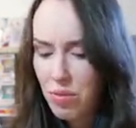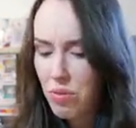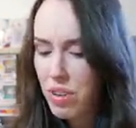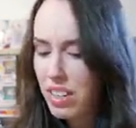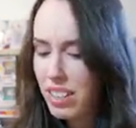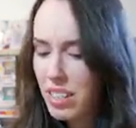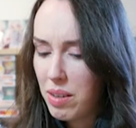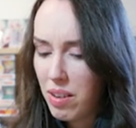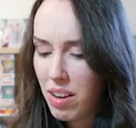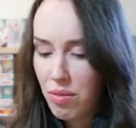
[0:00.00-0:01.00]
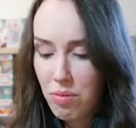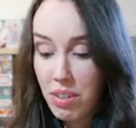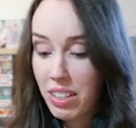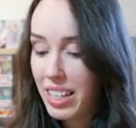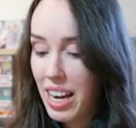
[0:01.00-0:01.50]
Really,
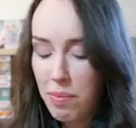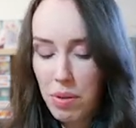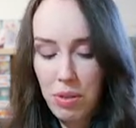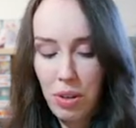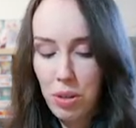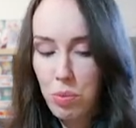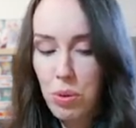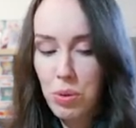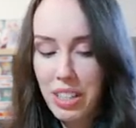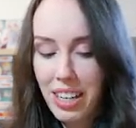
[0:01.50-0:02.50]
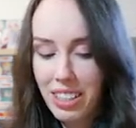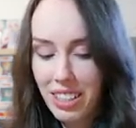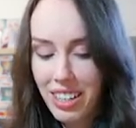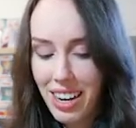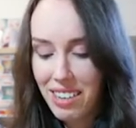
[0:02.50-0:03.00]
really happy with those pulls
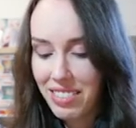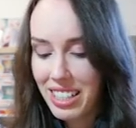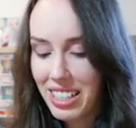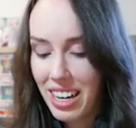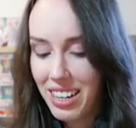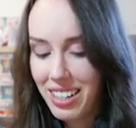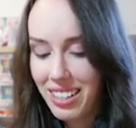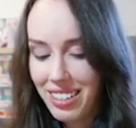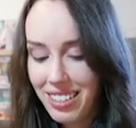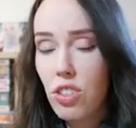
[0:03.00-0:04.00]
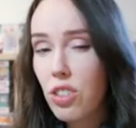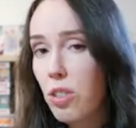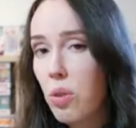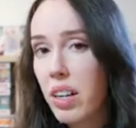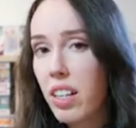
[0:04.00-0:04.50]
actually, I have to say. And
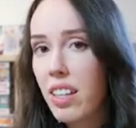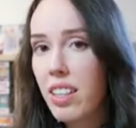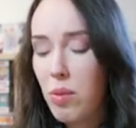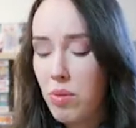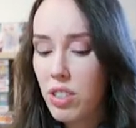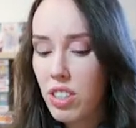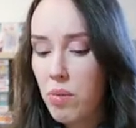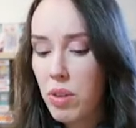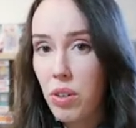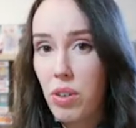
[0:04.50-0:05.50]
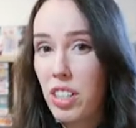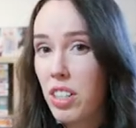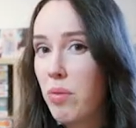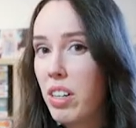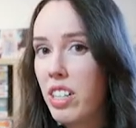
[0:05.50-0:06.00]
just quickly, there was someone who
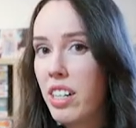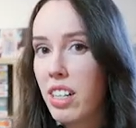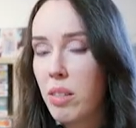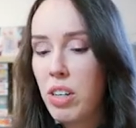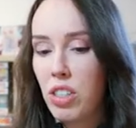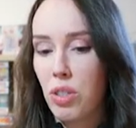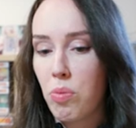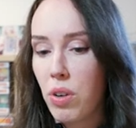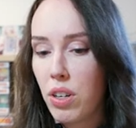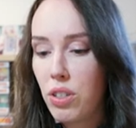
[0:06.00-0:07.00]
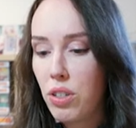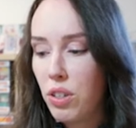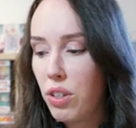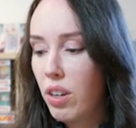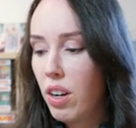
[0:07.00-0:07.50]
actually reached out to me and just wanted
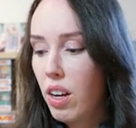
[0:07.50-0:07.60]
to